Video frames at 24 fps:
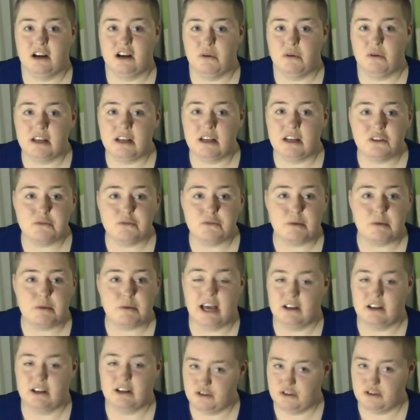O'Neill's been
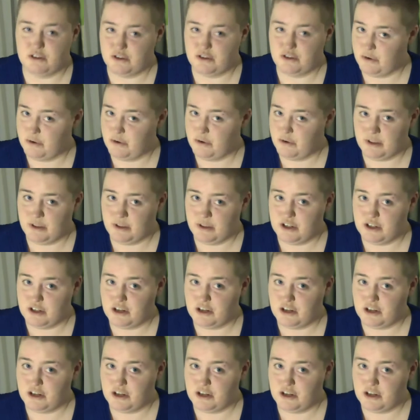extra shrewd with his